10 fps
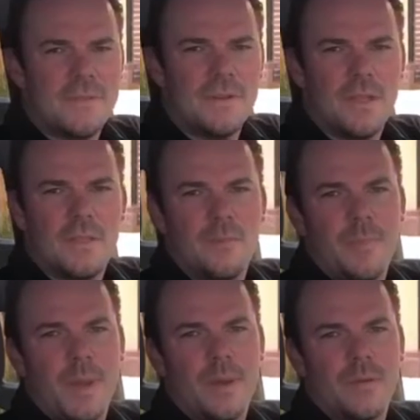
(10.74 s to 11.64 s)
for another
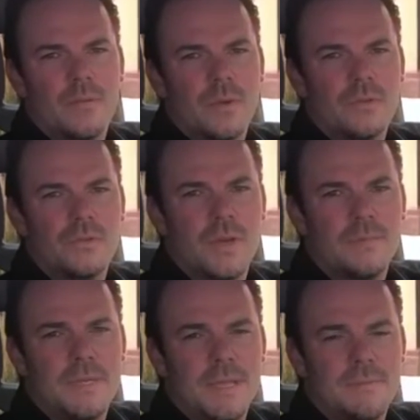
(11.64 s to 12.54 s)
parent road
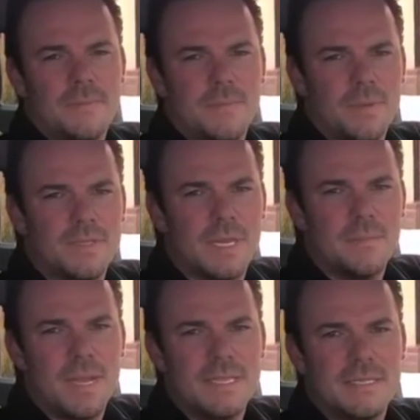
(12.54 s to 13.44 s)
trip tip
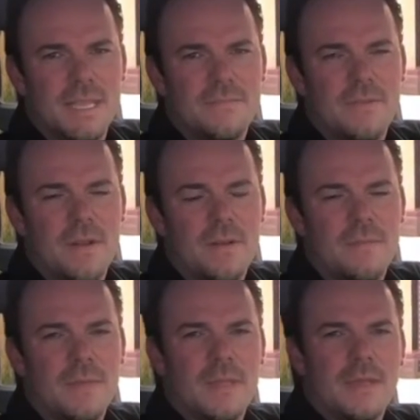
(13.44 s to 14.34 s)
presented by State
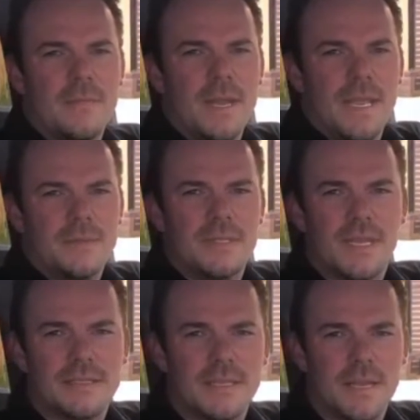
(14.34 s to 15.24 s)
Farm. My name's
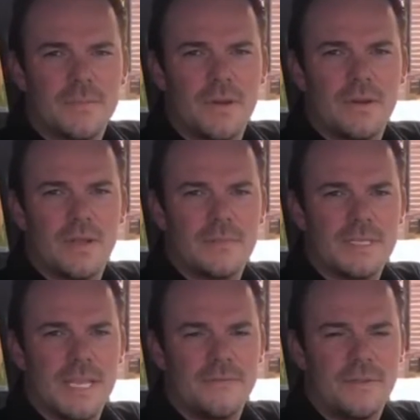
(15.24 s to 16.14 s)
Dustin Upgren. I'm the
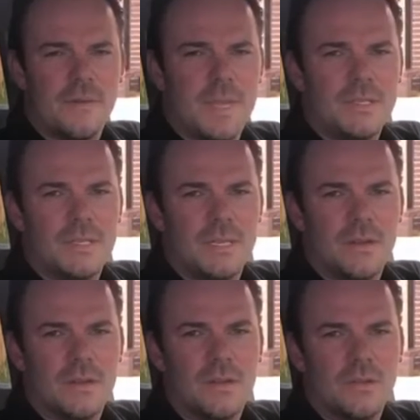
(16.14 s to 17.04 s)
State Farm agent
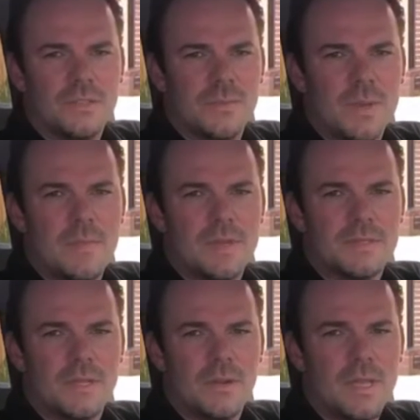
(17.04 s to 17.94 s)
here in Cold Spring,
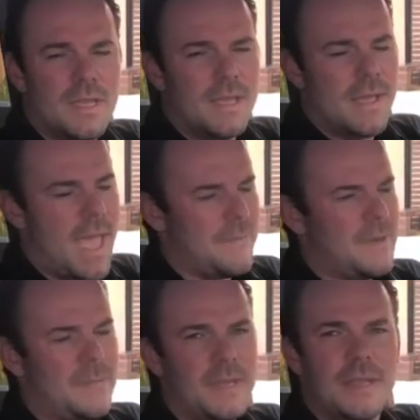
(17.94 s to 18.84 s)
Minnesota.
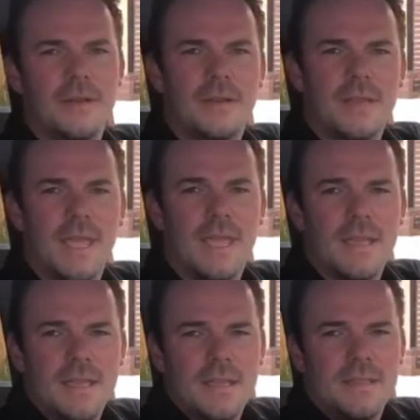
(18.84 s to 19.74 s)
Happy to be here today.
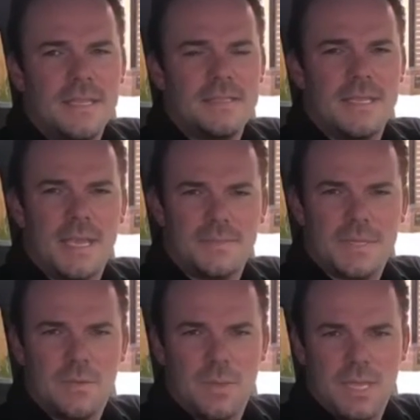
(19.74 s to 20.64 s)
These
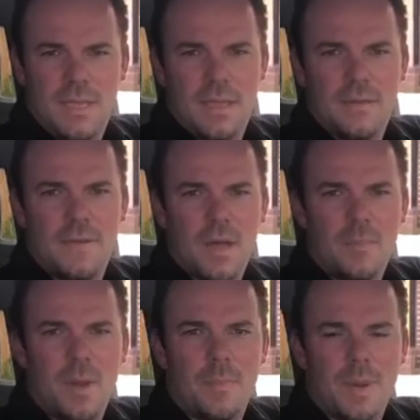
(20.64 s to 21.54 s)
tips that we give
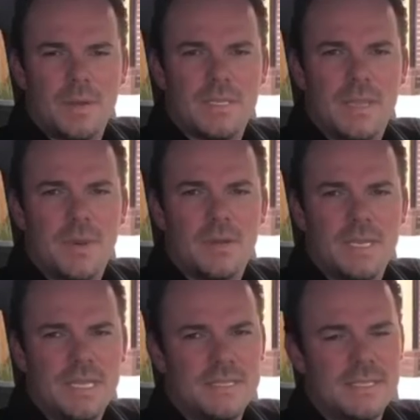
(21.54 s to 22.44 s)
help our parents keep our
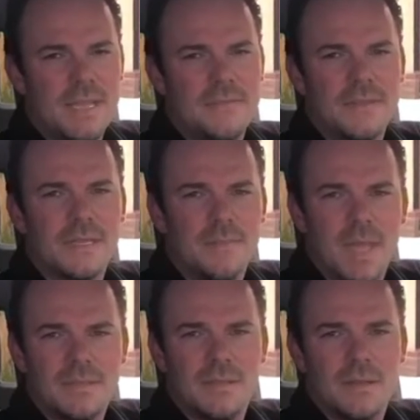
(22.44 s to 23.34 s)
teens safe as they
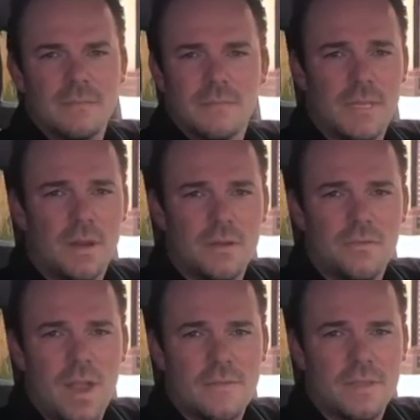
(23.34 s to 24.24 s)
master the art
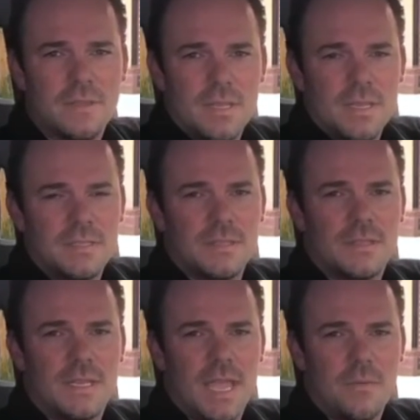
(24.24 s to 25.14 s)
of driving. So
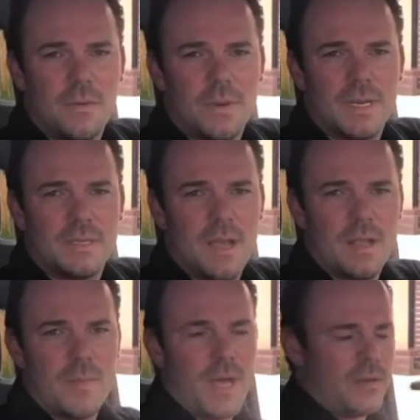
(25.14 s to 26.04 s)
today what we're going to
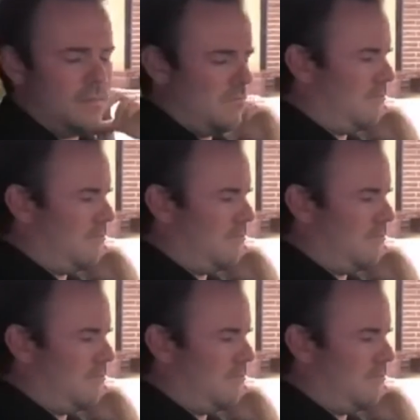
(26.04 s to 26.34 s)
talk about,